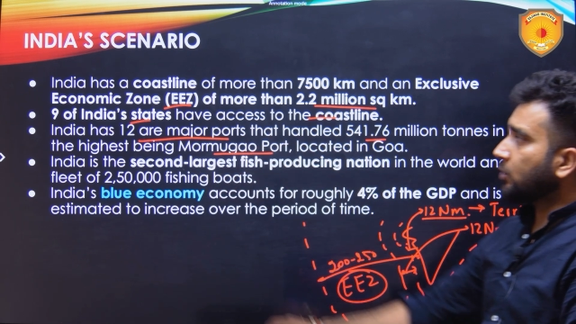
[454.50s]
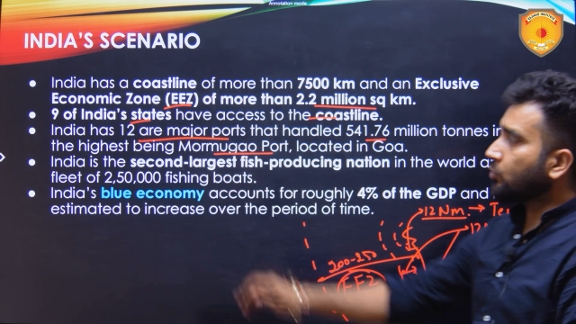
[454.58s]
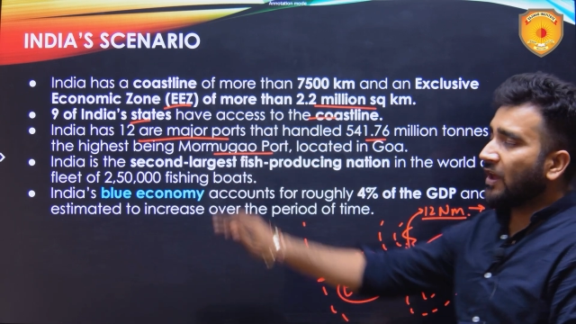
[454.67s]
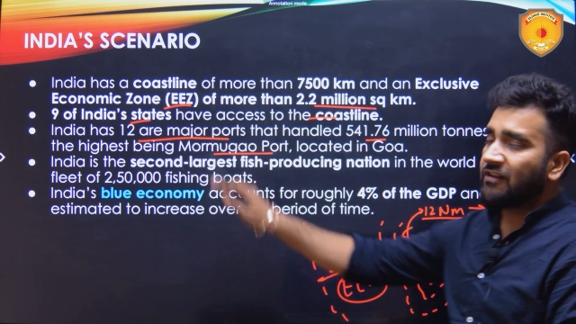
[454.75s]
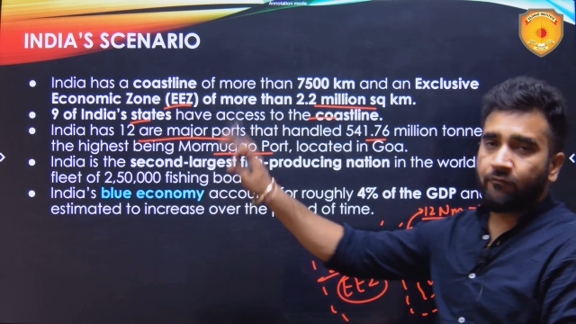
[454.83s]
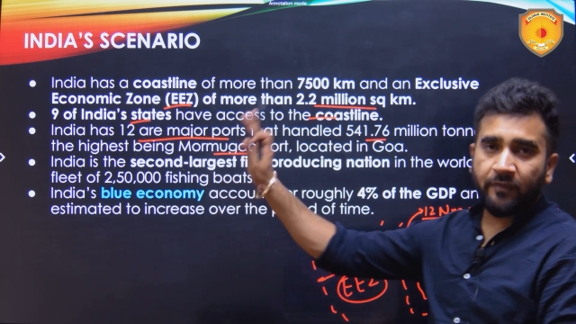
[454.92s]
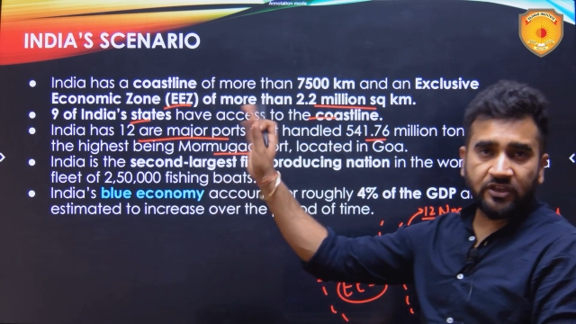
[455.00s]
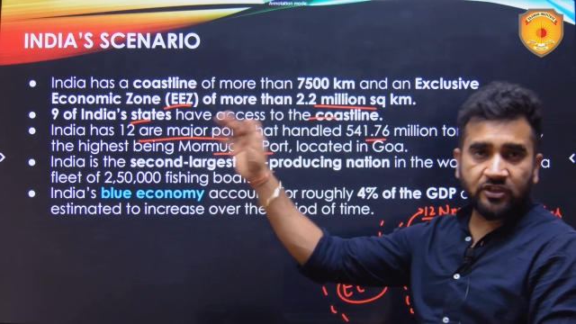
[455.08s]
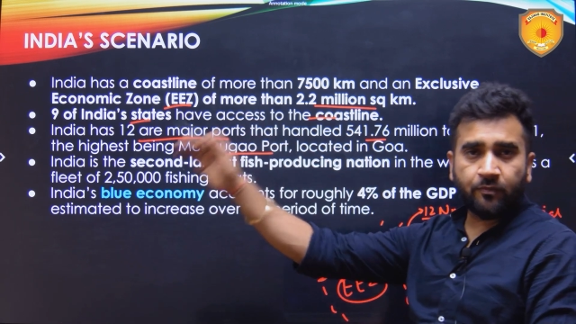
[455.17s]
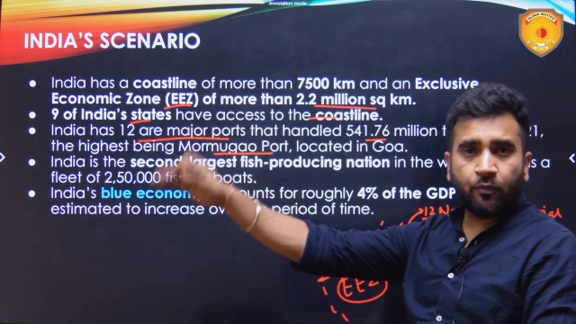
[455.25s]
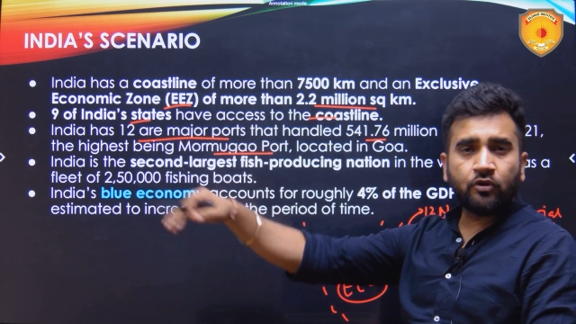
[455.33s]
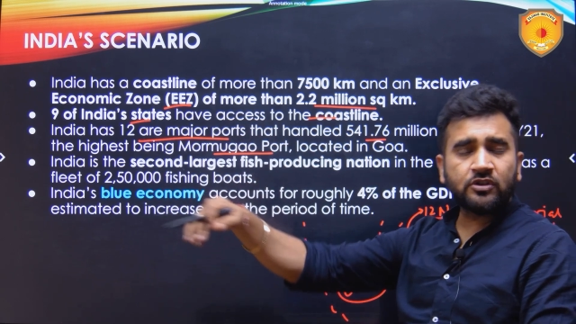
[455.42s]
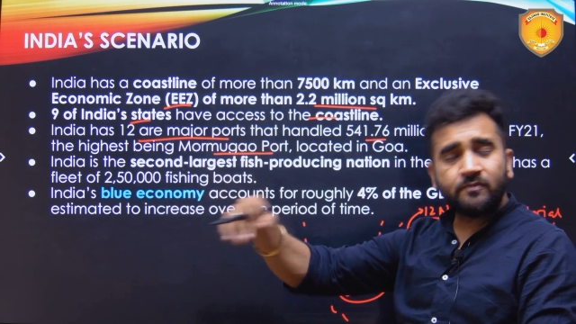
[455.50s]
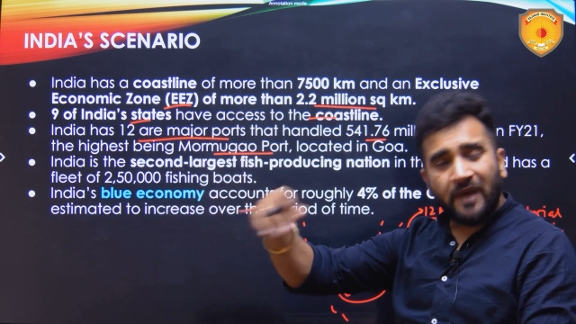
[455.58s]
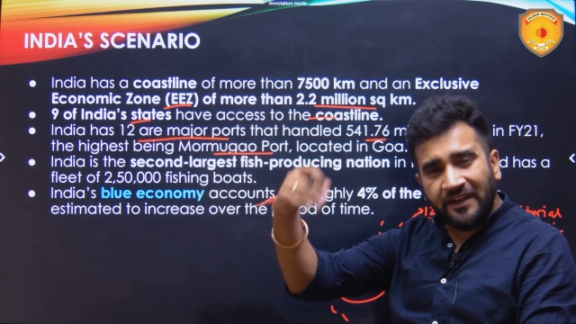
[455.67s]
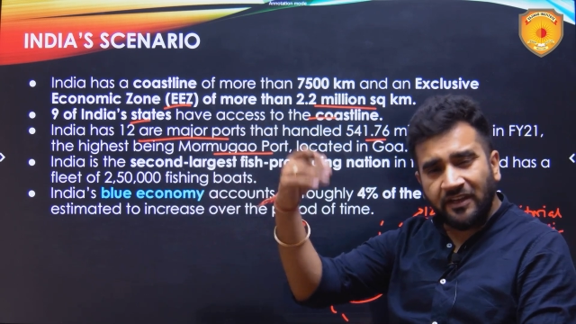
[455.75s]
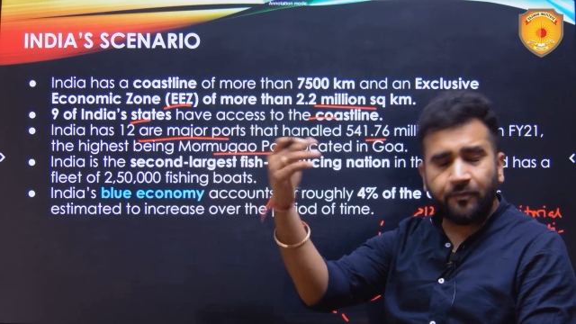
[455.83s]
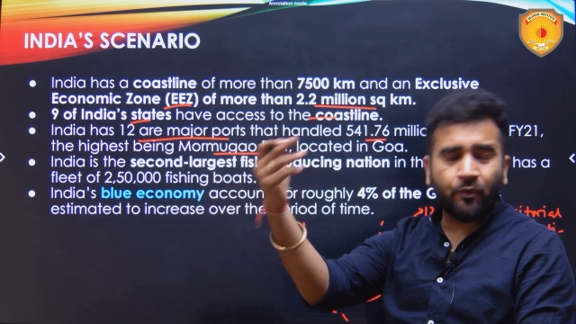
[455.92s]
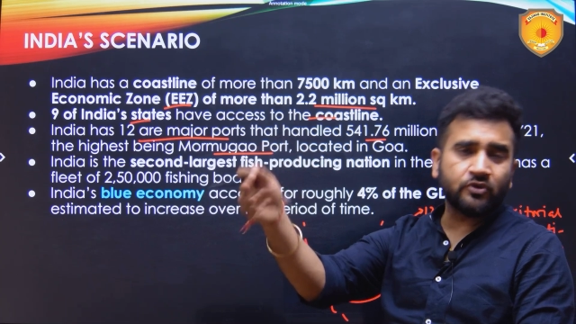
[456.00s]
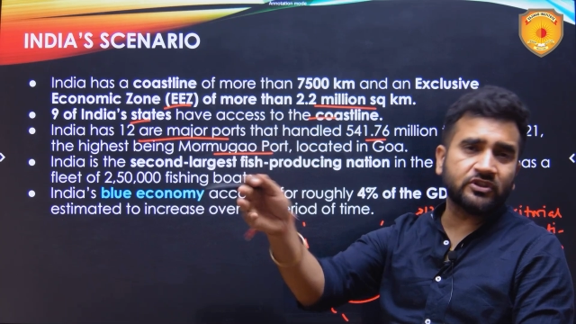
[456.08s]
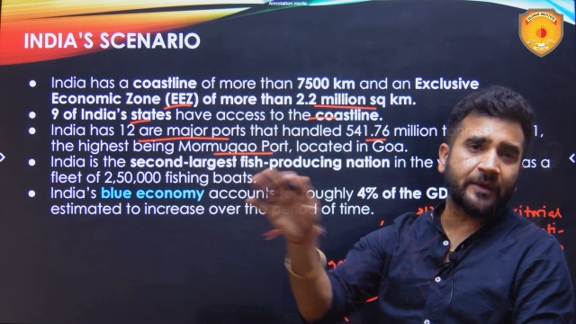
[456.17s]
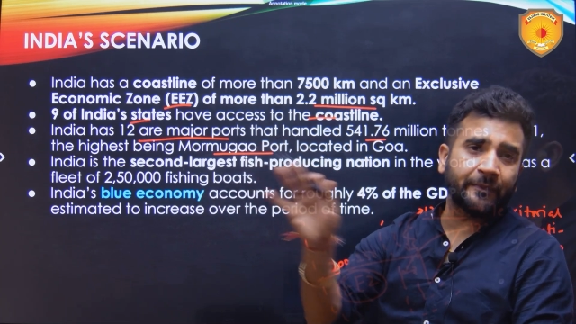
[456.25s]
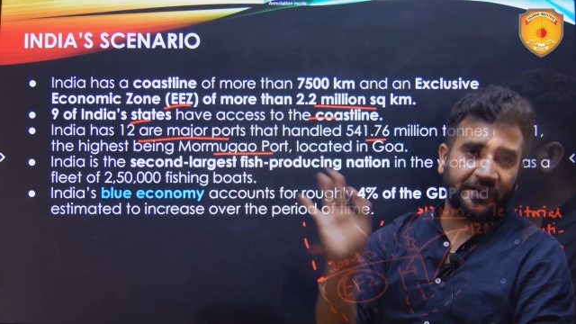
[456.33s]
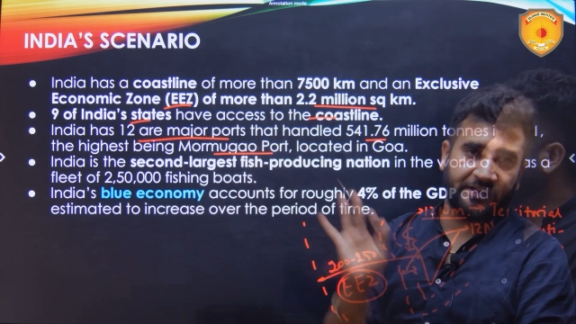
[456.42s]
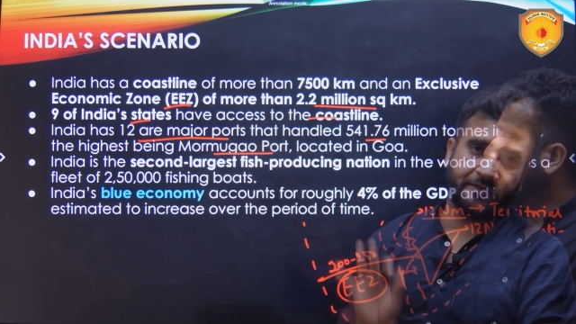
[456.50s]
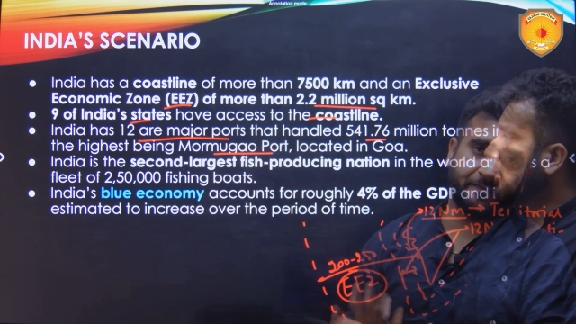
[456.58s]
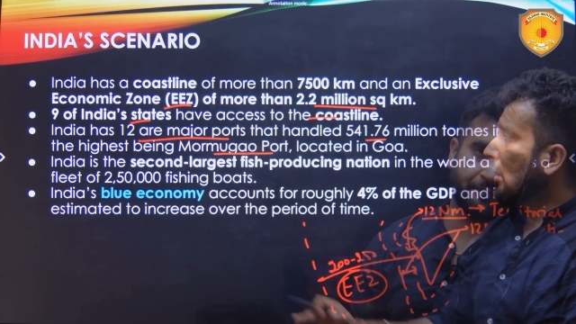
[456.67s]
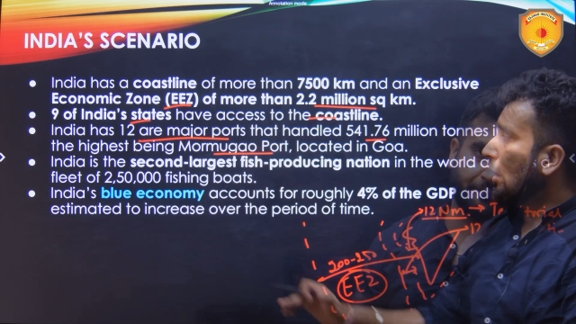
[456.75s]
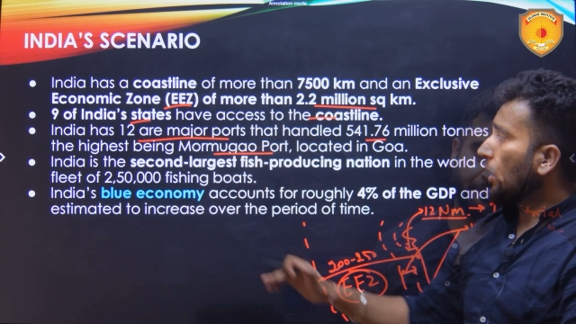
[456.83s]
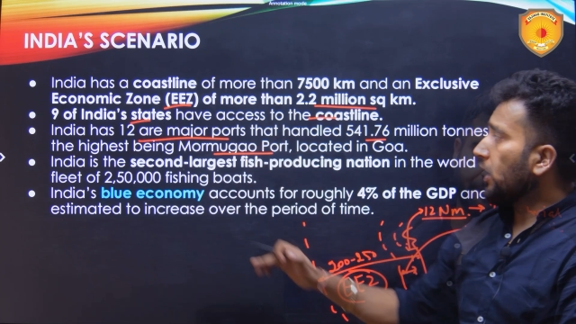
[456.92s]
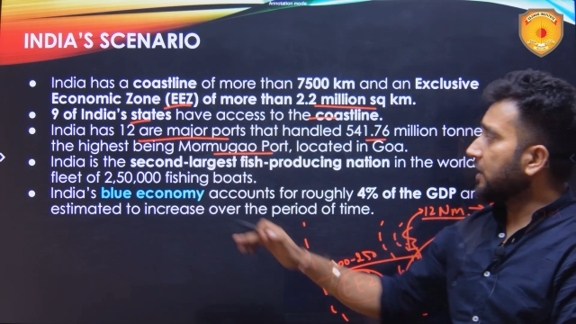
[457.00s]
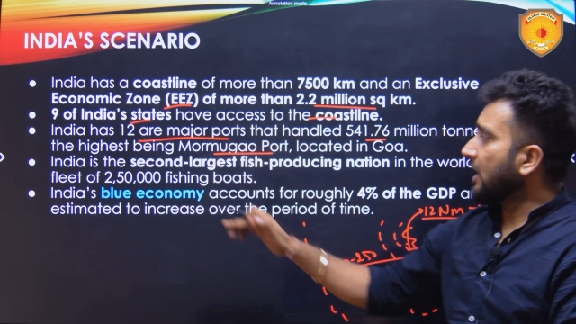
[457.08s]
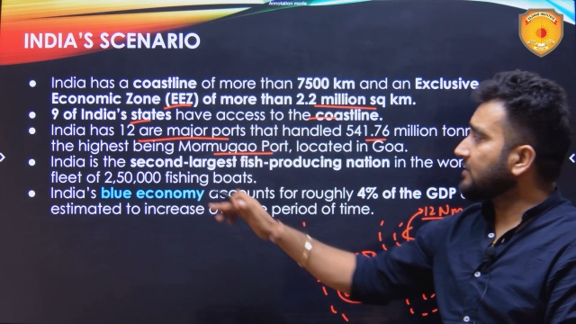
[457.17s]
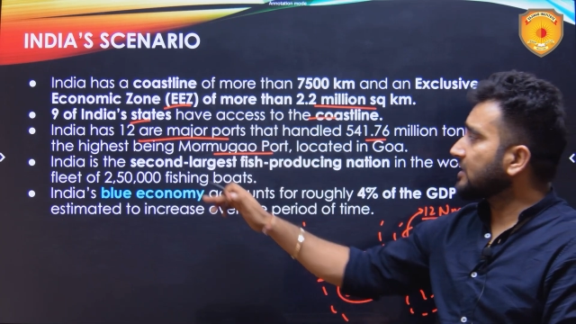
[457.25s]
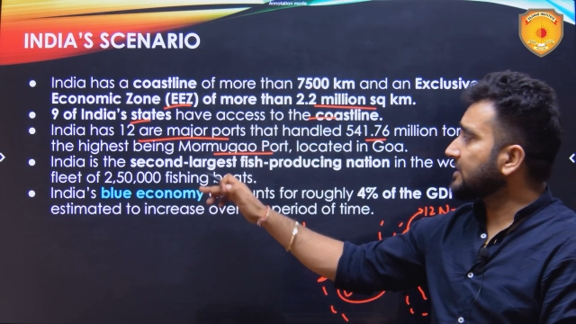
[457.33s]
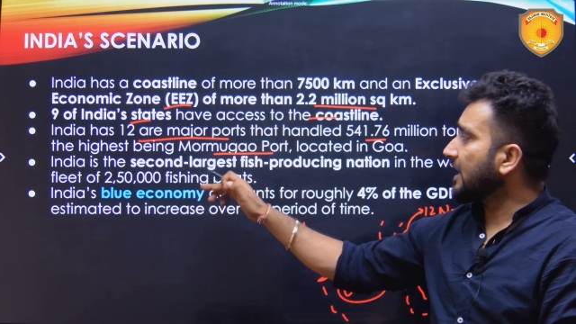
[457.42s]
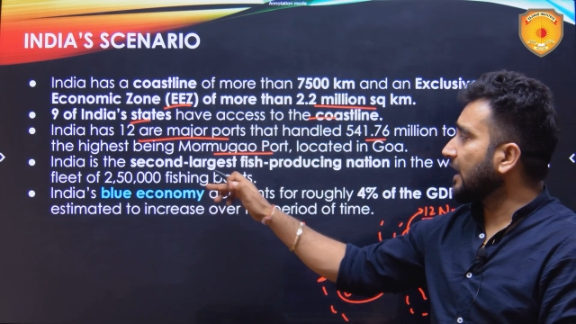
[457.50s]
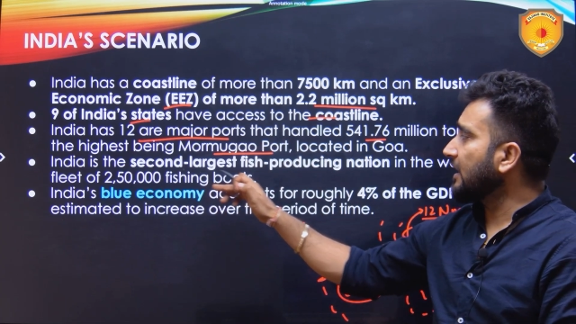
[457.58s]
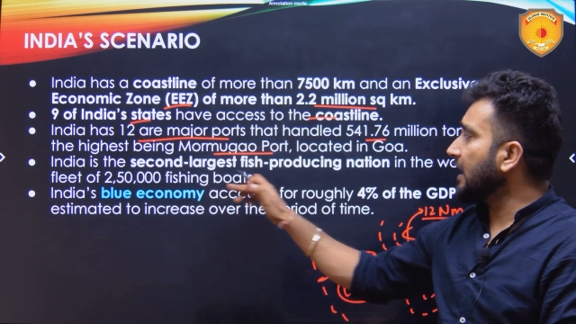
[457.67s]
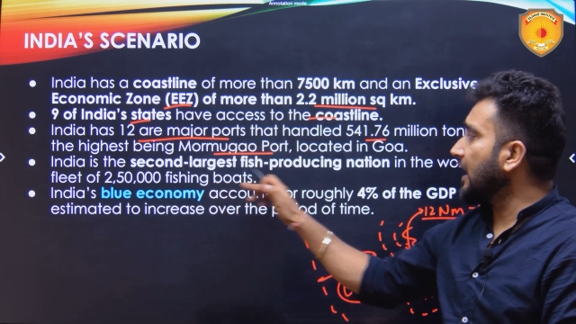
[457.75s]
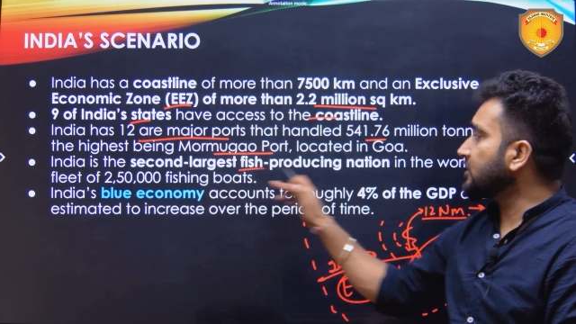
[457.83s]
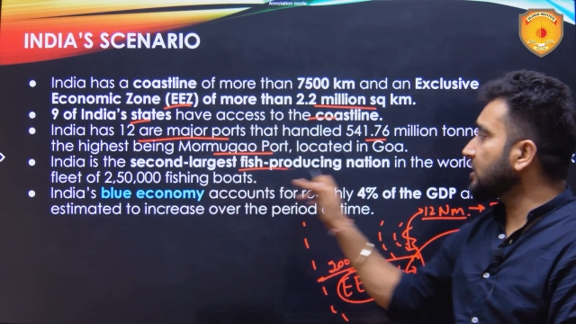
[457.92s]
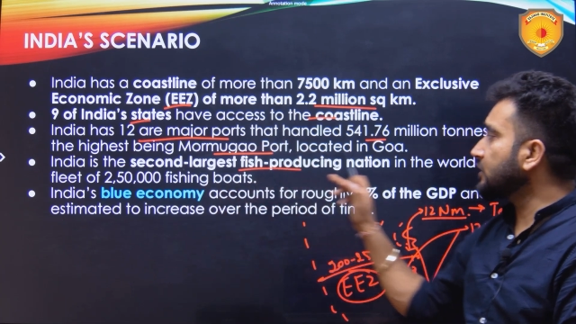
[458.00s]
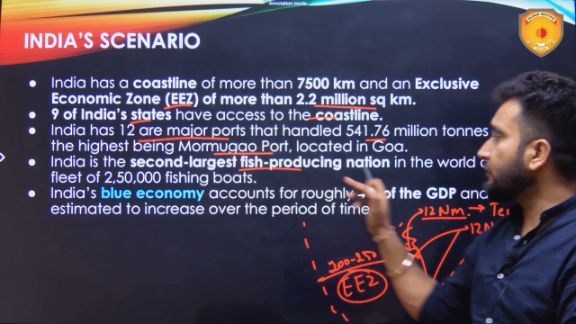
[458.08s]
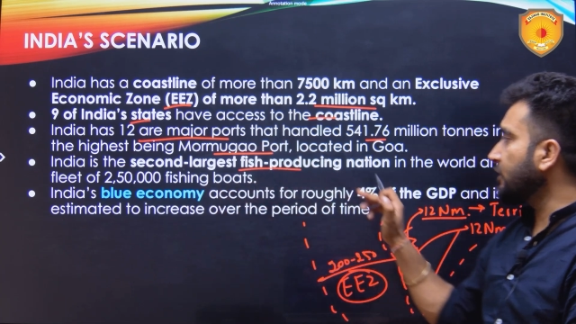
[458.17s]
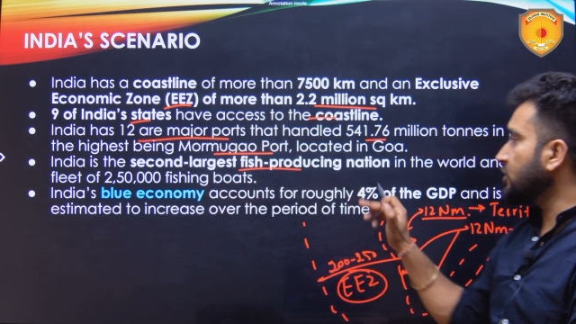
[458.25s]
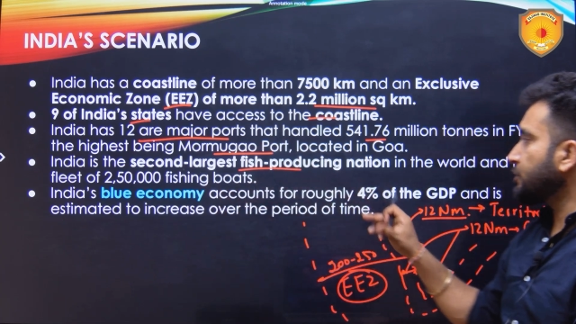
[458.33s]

12 major ports. Minor ports are many. India is the second largest fish